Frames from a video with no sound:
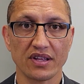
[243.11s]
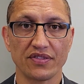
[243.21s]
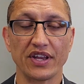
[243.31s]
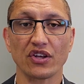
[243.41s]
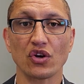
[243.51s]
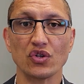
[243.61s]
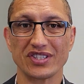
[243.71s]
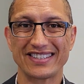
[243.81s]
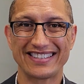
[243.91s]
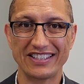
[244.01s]
that are going to
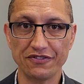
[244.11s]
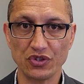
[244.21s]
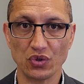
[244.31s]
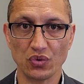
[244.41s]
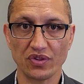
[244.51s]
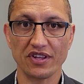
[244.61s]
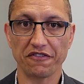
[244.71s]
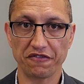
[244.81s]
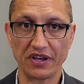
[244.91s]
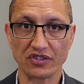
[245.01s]
give you the
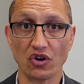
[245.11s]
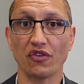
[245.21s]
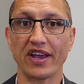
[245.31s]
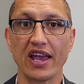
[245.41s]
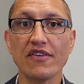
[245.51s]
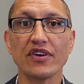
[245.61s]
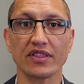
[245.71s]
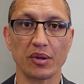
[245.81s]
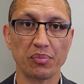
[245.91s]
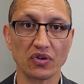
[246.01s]
effect of having
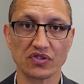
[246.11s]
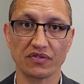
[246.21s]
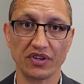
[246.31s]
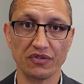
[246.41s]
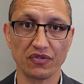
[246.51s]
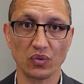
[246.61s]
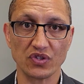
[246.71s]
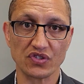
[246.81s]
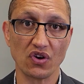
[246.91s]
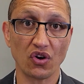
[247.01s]
that positive
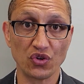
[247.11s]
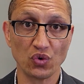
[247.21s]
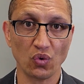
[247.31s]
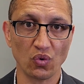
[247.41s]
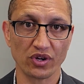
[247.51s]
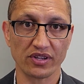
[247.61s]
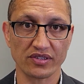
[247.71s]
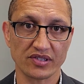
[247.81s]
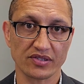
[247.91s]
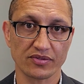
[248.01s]
influence on your
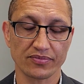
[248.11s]
audience.